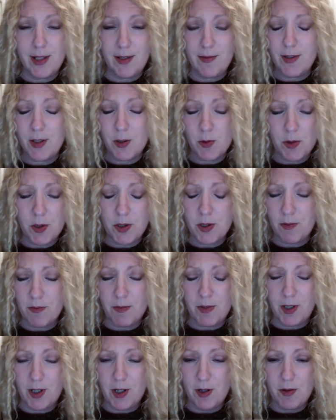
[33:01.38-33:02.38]
individuals,
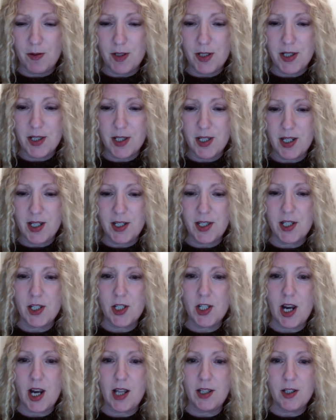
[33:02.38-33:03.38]
it's a
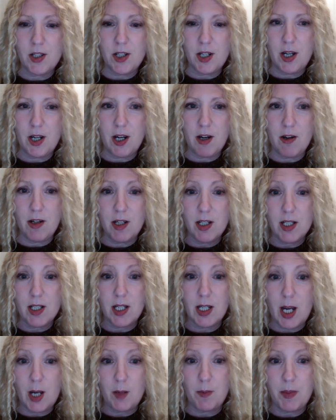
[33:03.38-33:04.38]
challenging area to
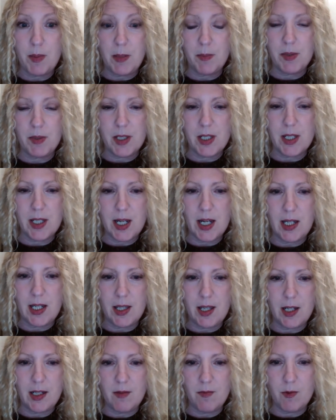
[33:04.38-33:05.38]
get people to take
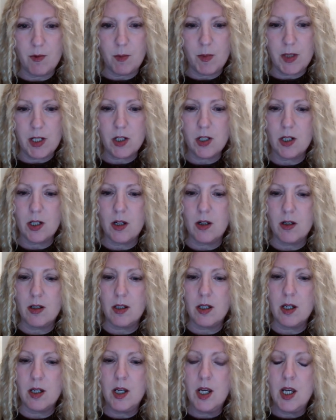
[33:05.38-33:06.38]
that information on.
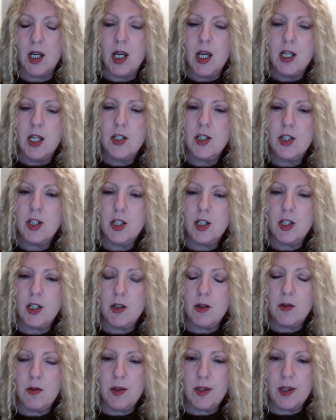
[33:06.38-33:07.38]
Do
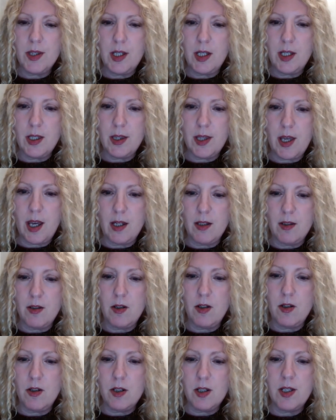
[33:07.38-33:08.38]
you think
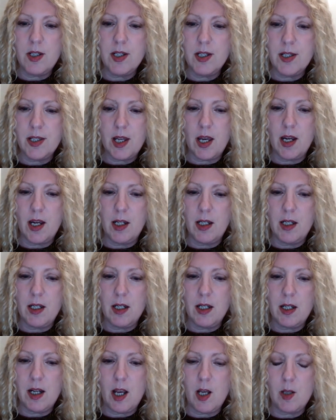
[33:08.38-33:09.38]
that good design
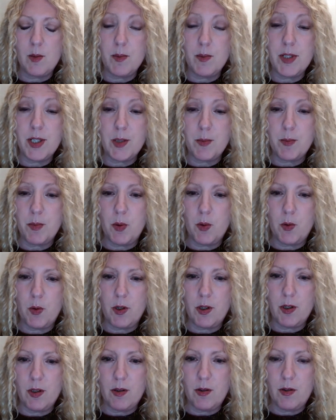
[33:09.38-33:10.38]
can help
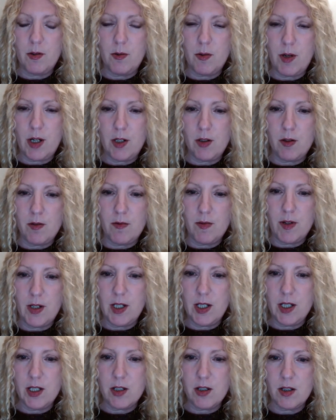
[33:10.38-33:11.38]
support greater
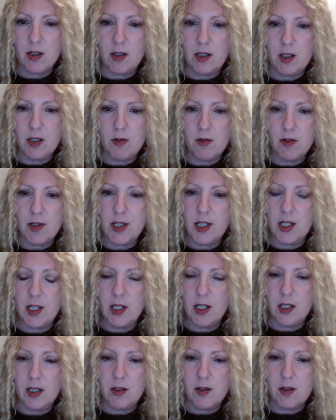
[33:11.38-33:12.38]
financial literacy
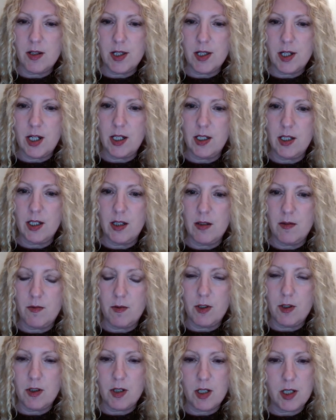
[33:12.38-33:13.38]
and understanding
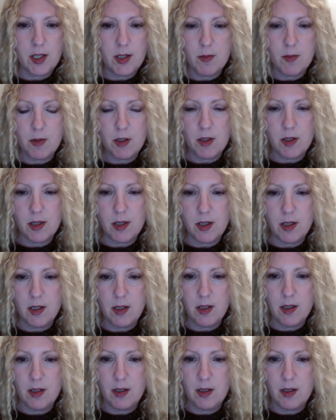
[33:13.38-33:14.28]
for your customers?